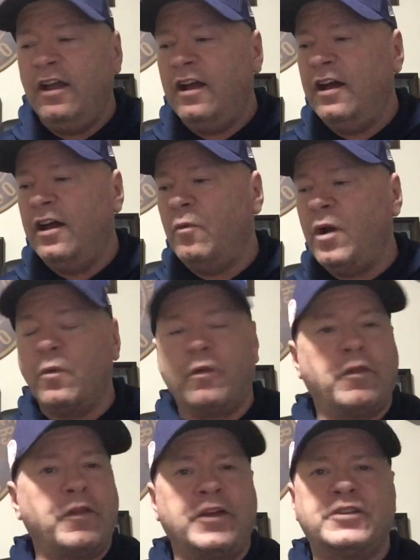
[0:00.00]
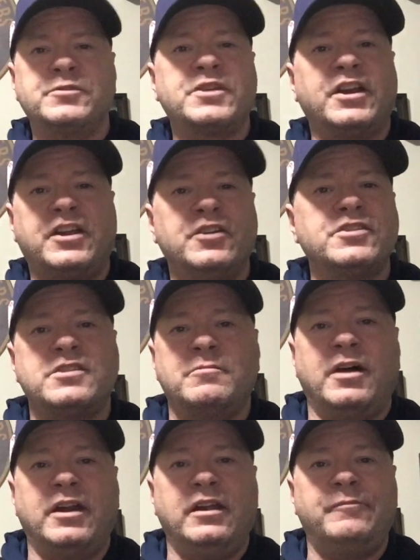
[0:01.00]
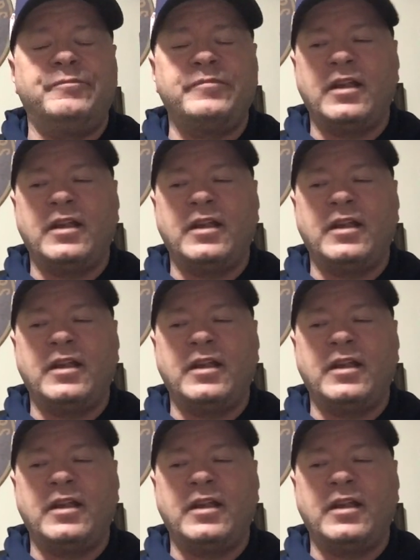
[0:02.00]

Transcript: Uh, Wentworth looked like she was going to kill somebody,